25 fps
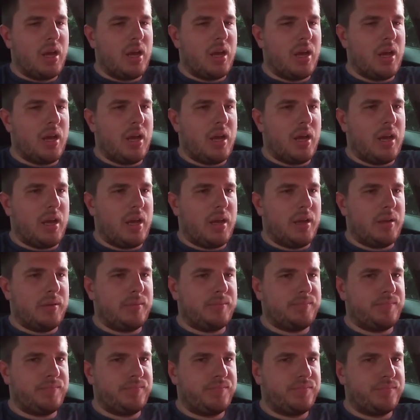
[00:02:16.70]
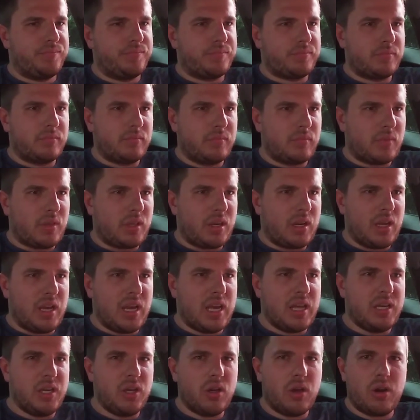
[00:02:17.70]
And
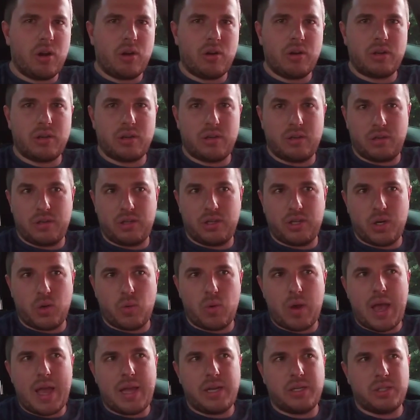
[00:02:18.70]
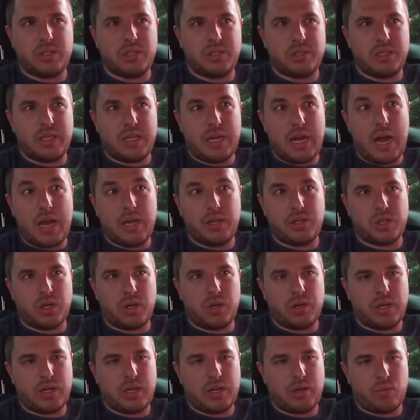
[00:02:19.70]
the other engines that I
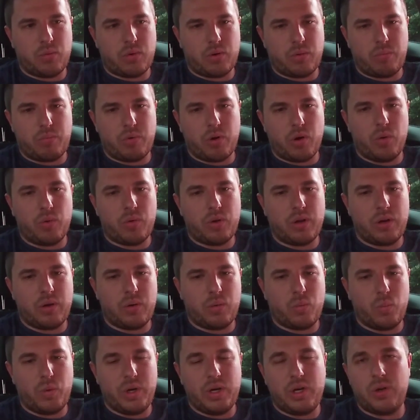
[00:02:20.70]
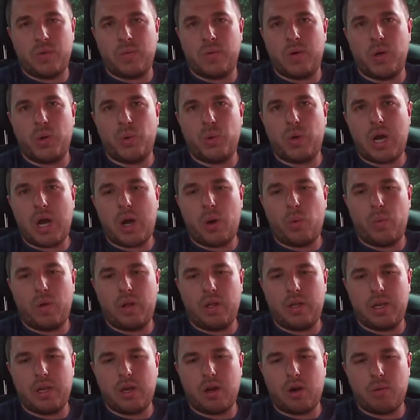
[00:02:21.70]
saw that were broken, we don't know how
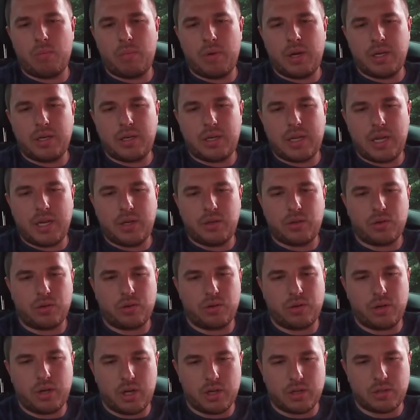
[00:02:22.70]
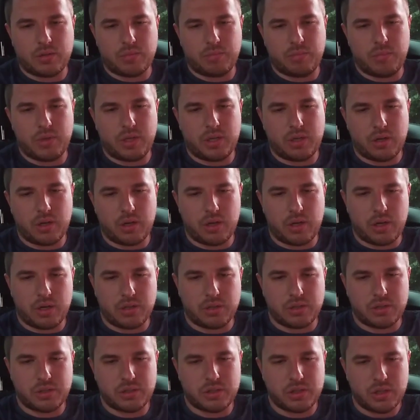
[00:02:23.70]
well they are maintained or not,
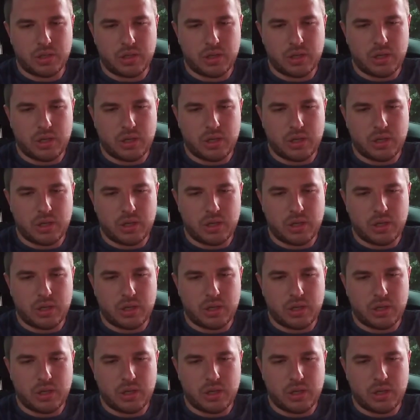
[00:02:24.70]
because